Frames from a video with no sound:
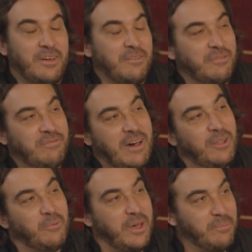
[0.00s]
a
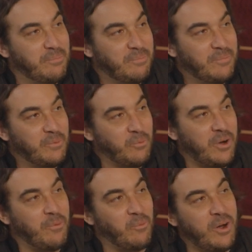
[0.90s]
follow-up.
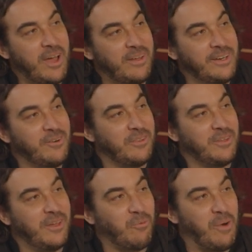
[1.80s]
We're out here
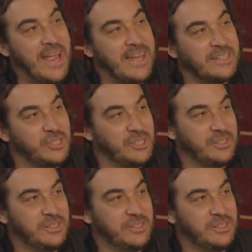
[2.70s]
on a ranch.